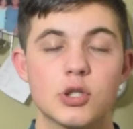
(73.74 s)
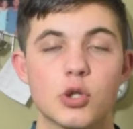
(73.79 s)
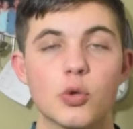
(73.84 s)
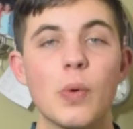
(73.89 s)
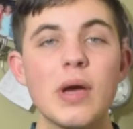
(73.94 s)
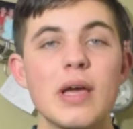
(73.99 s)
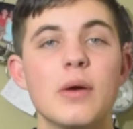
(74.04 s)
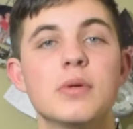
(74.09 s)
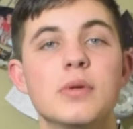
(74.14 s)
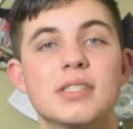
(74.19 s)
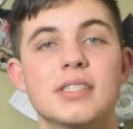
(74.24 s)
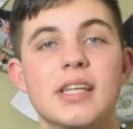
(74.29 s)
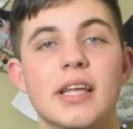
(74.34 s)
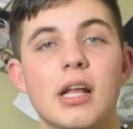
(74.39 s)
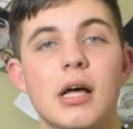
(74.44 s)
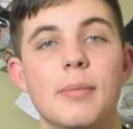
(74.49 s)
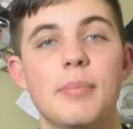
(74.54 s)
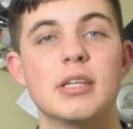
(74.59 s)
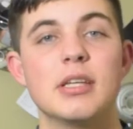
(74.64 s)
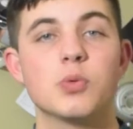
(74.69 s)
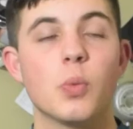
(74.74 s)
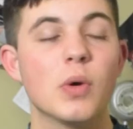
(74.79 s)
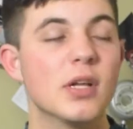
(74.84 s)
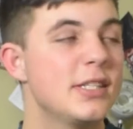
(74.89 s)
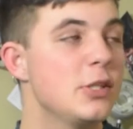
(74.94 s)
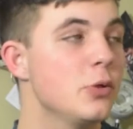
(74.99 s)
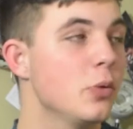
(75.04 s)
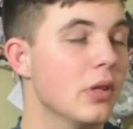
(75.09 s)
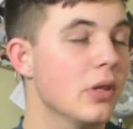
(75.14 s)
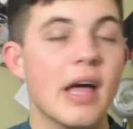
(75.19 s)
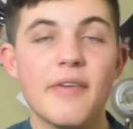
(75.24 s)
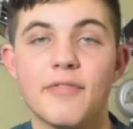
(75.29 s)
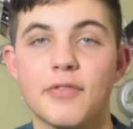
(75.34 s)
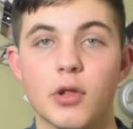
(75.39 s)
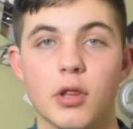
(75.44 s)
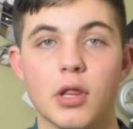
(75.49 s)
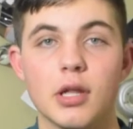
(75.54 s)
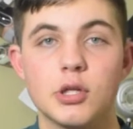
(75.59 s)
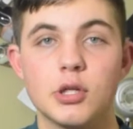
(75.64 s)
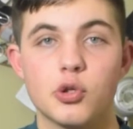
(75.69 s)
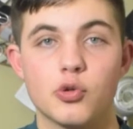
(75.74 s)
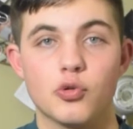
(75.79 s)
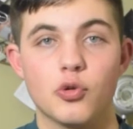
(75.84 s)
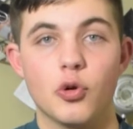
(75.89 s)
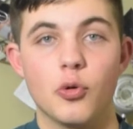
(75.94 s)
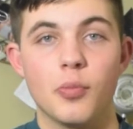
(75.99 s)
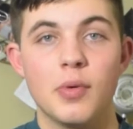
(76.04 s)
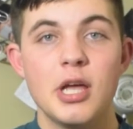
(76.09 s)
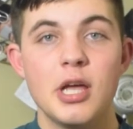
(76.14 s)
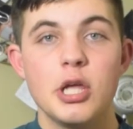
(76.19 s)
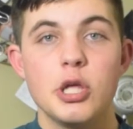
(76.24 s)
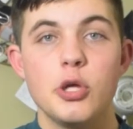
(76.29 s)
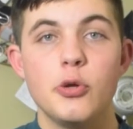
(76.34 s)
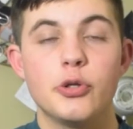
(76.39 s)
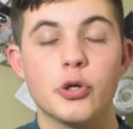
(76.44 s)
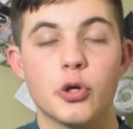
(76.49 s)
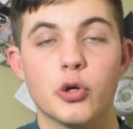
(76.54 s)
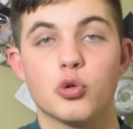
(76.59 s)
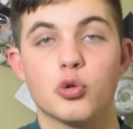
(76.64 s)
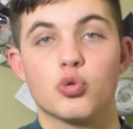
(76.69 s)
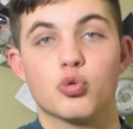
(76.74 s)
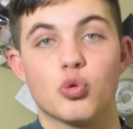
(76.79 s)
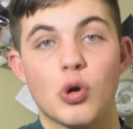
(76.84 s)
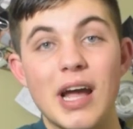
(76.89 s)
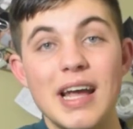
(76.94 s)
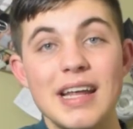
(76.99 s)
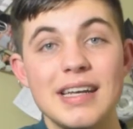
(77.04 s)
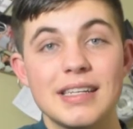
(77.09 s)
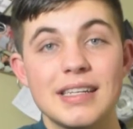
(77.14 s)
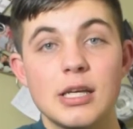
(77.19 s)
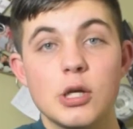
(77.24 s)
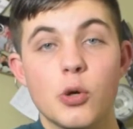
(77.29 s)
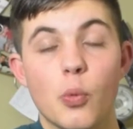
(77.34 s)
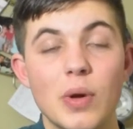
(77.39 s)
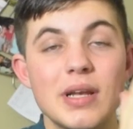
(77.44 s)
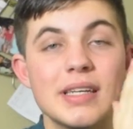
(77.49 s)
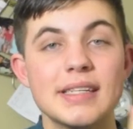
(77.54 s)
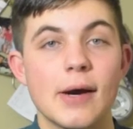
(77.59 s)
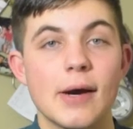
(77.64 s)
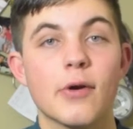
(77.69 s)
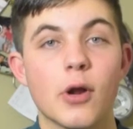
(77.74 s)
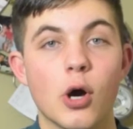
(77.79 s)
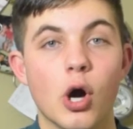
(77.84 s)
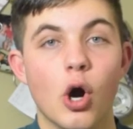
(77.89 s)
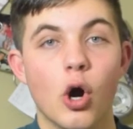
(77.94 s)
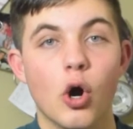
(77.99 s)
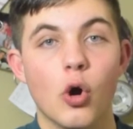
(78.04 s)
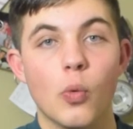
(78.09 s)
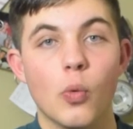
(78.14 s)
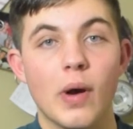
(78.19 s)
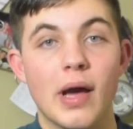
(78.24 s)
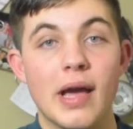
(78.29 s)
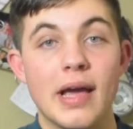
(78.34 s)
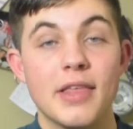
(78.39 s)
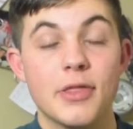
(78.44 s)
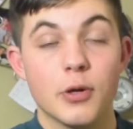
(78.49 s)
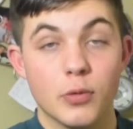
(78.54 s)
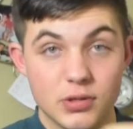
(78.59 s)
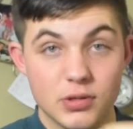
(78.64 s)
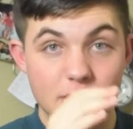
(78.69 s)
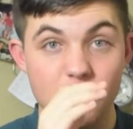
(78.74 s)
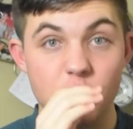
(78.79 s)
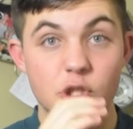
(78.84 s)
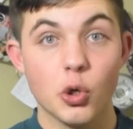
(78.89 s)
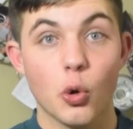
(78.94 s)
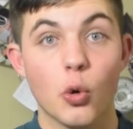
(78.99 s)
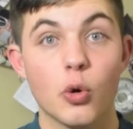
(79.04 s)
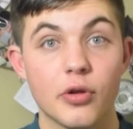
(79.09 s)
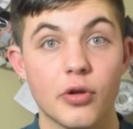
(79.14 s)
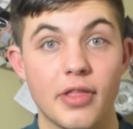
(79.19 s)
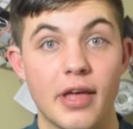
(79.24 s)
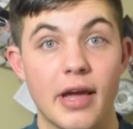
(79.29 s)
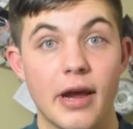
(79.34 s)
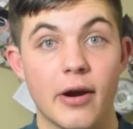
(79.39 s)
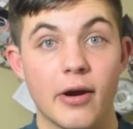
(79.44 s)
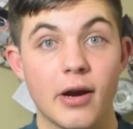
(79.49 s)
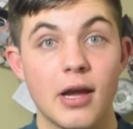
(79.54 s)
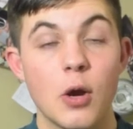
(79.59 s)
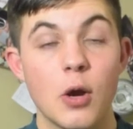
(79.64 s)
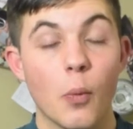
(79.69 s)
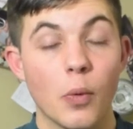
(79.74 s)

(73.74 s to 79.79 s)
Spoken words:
the way it was set up is once you left the lunchroom, you turned right, went down a hallway, there was a door there.